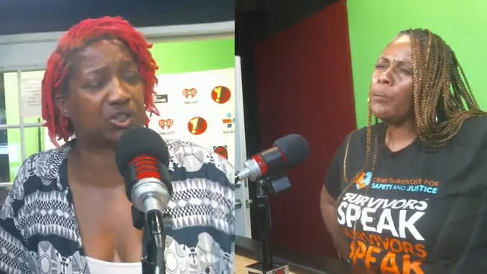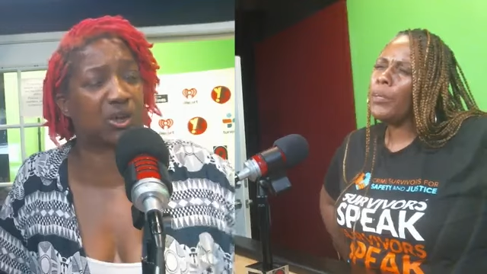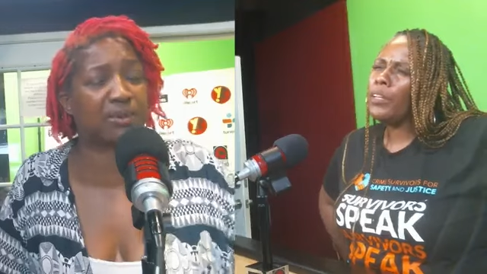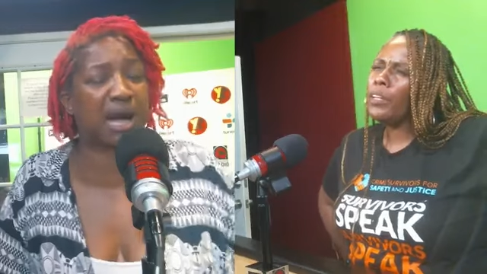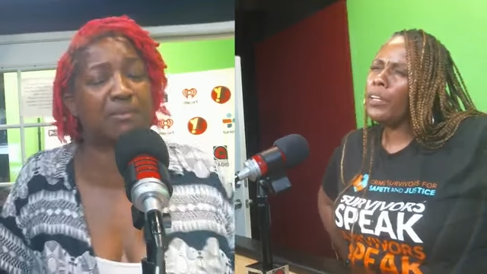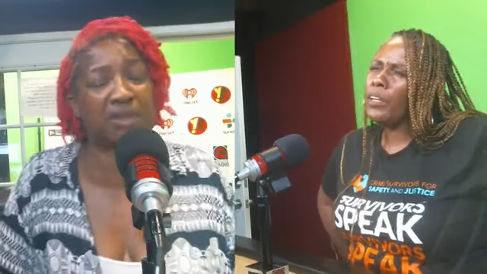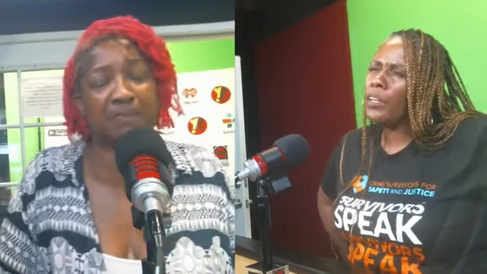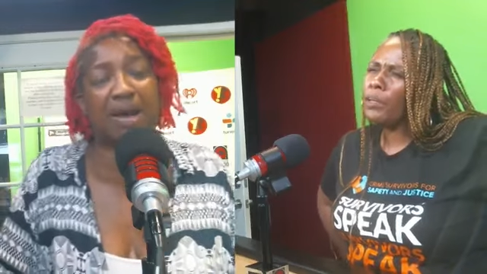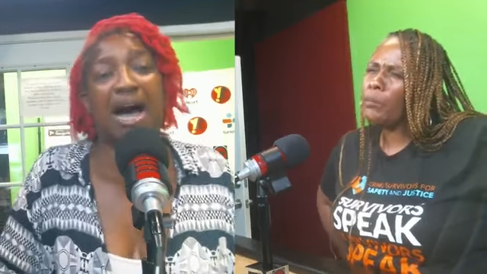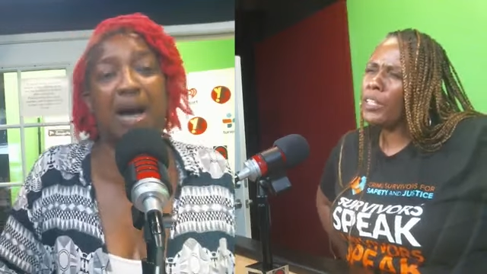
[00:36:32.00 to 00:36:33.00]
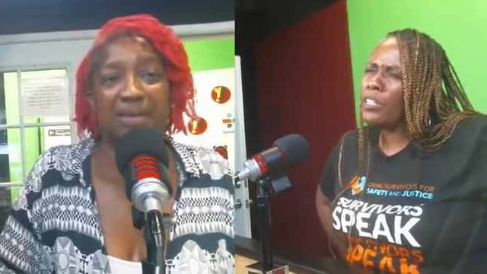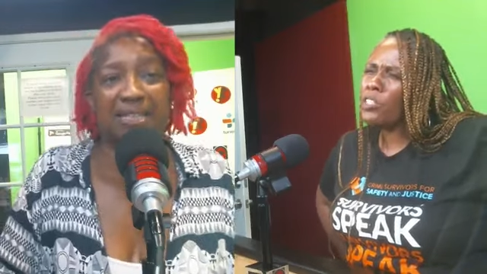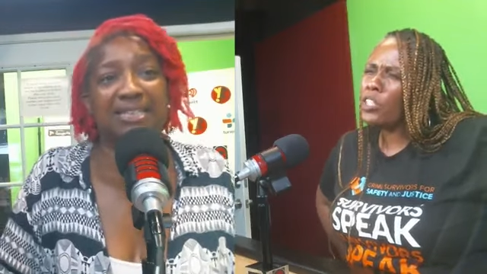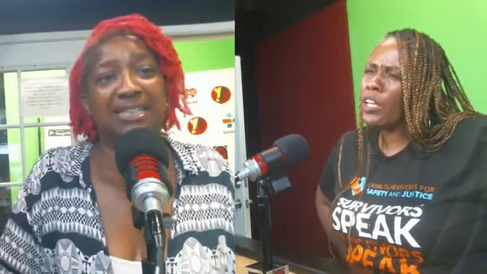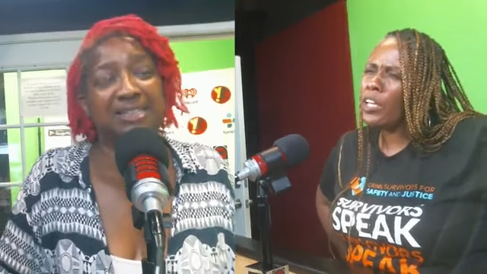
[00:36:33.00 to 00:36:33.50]
Speaker 1: Tony Muhammad, brother um, Muhammad
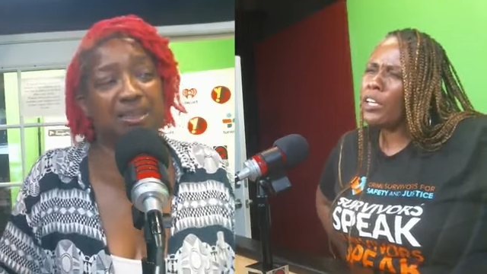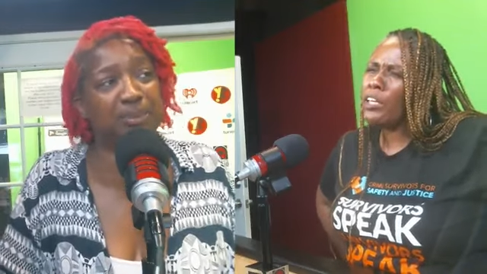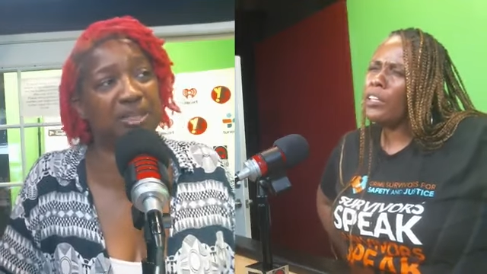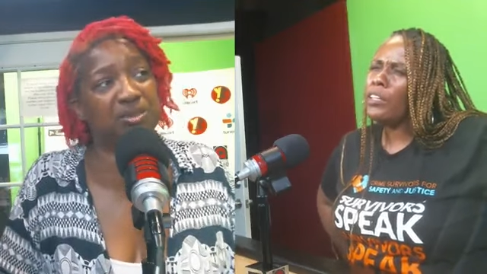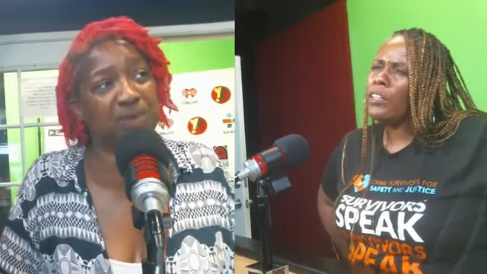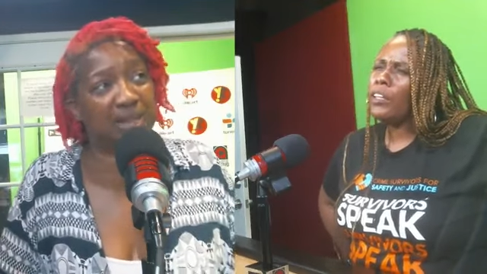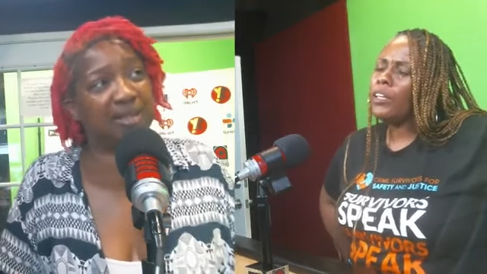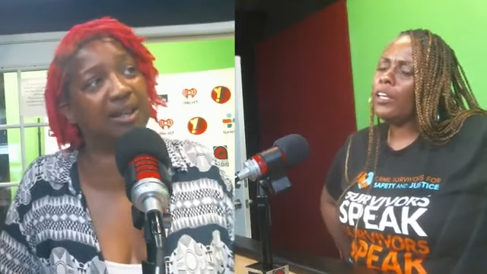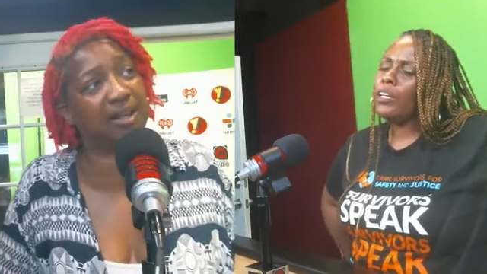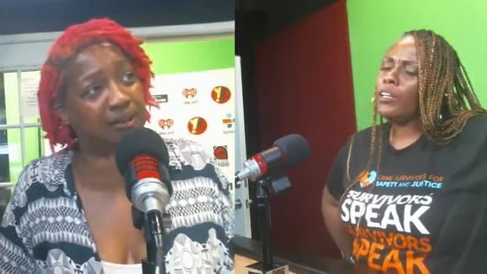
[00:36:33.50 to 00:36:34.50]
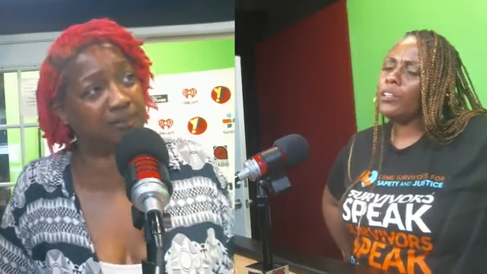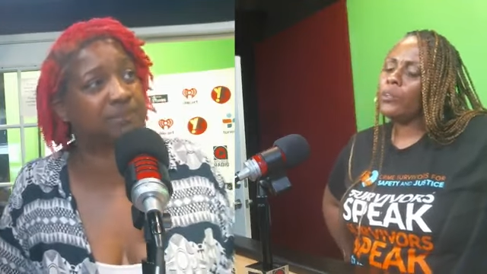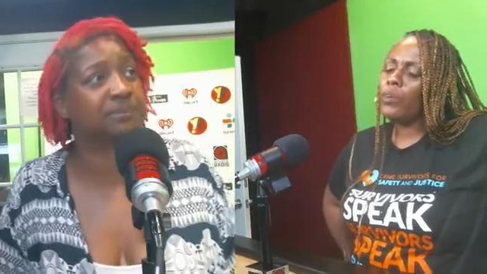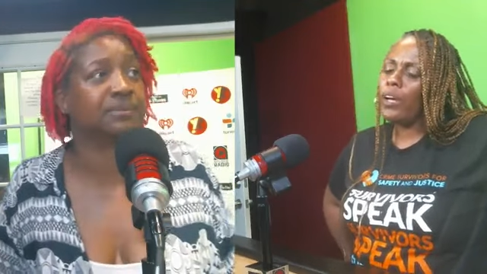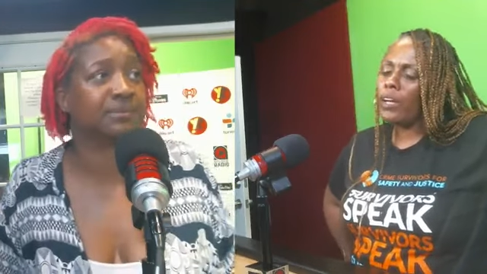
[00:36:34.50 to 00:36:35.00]
leads the peace ride. Yeah,
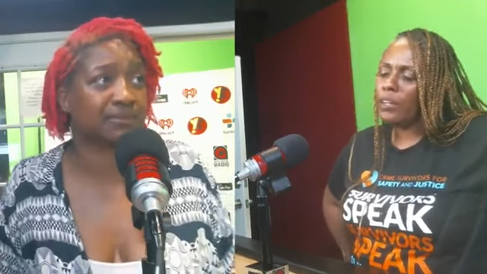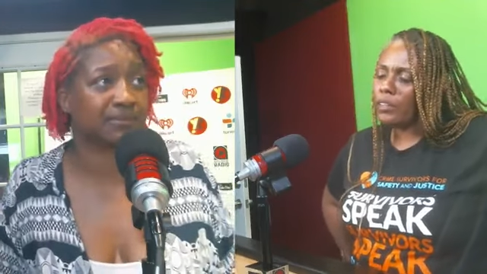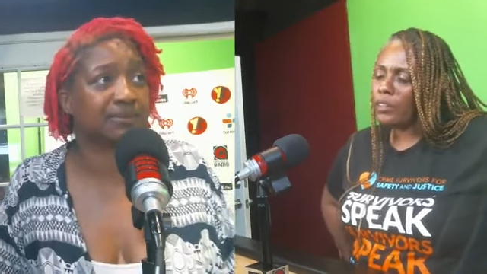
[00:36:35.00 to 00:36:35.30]
The Rock.